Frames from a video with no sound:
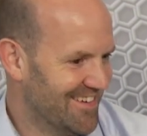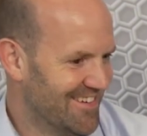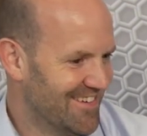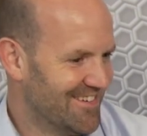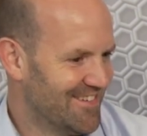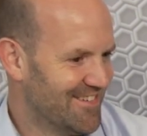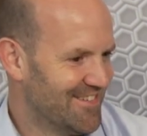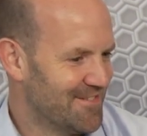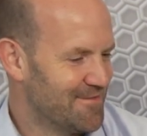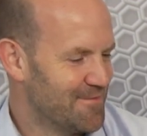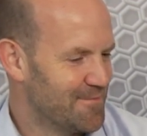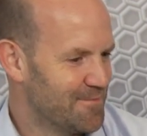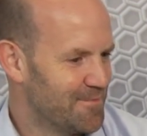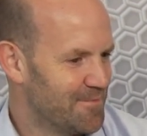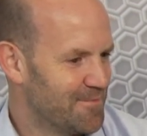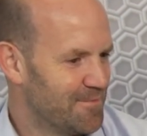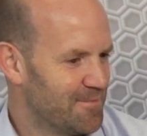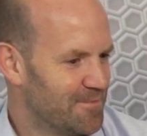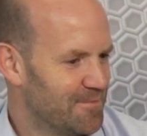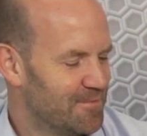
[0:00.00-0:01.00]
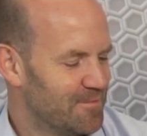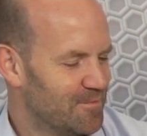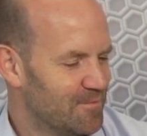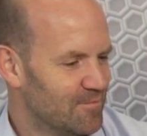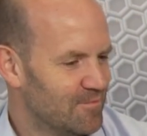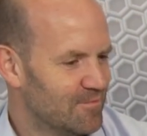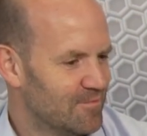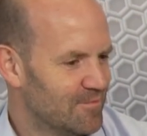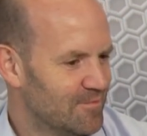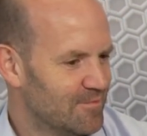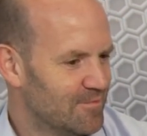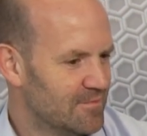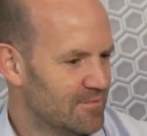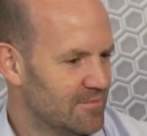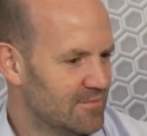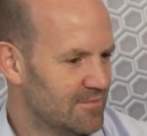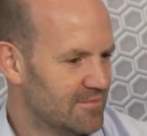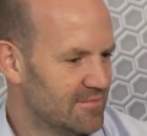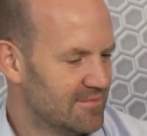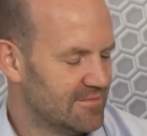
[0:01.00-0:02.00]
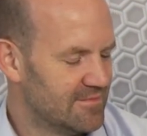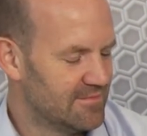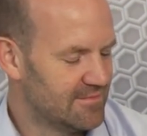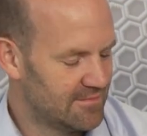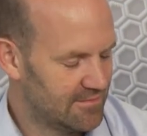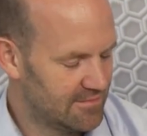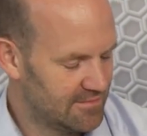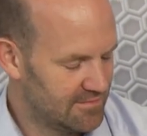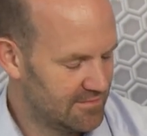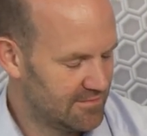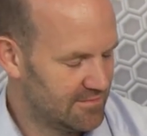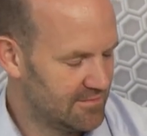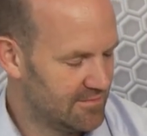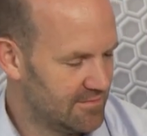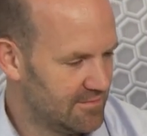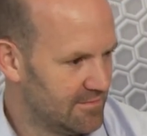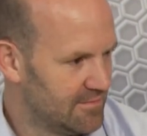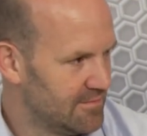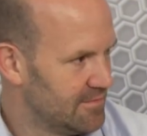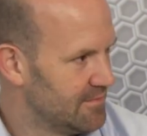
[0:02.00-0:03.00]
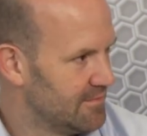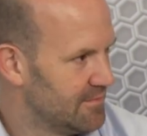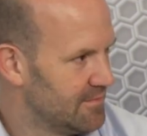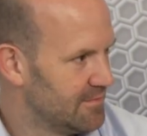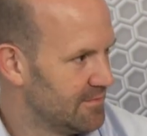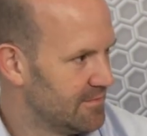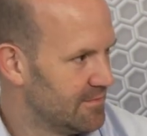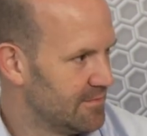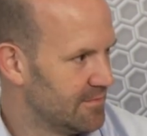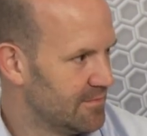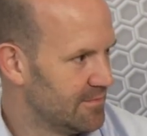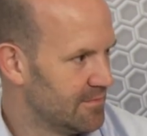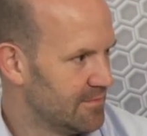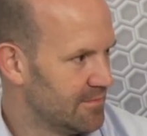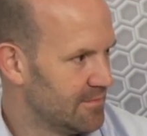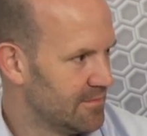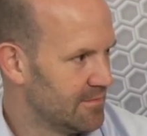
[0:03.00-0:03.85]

This person isn't speaking.